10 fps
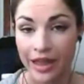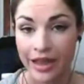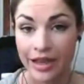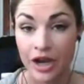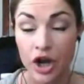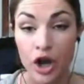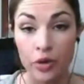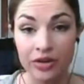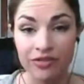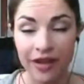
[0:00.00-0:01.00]
they
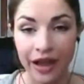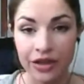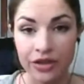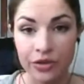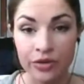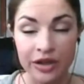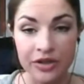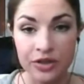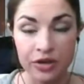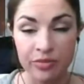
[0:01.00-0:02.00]
notify you that
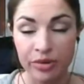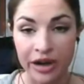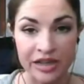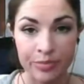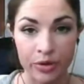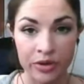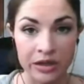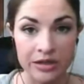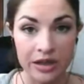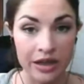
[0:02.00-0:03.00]
a certain price
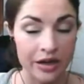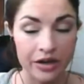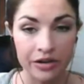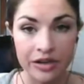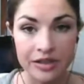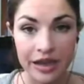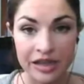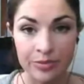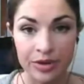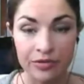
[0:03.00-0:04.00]
point in a currency
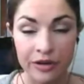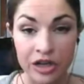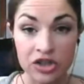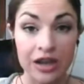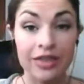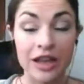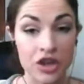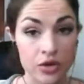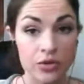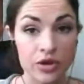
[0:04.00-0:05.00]
has been reached, and
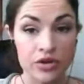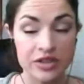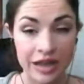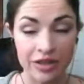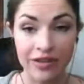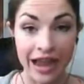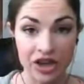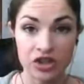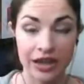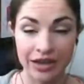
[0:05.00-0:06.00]
then you yourself
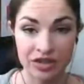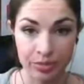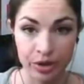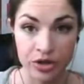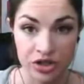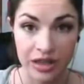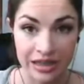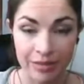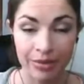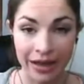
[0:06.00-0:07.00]
actually have to push
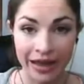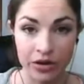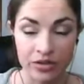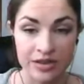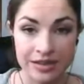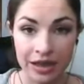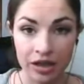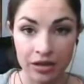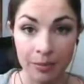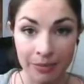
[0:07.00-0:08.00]
like the buy or the
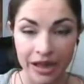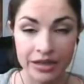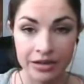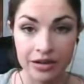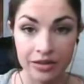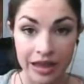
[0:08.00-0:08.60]
sell button.